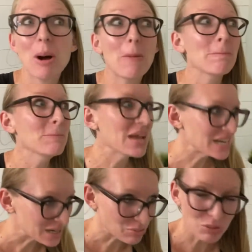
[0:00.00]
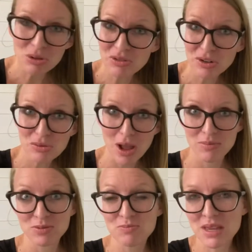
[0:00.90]
Makeup remover
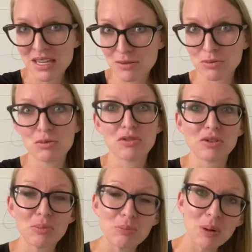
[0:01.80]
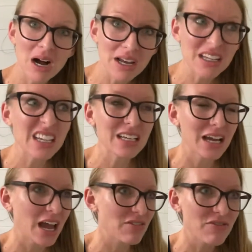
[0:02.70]
wipes, makeup remover, body
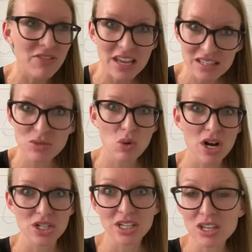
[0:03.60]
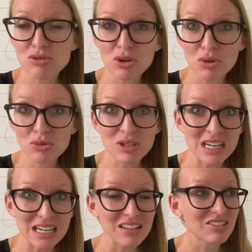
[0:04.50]
and face wash. Like, you don't
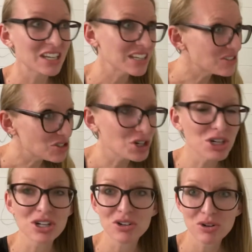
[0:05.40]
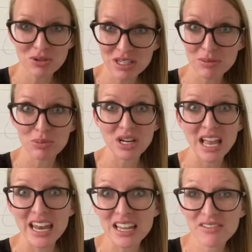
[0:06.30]
need cleanser. You don't need to bring
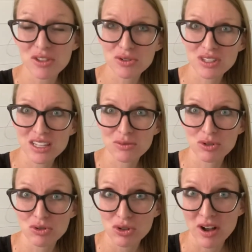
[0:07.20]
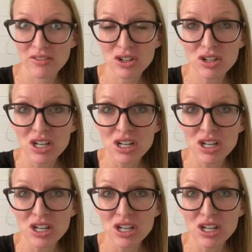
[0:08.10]
any of those things when you travel.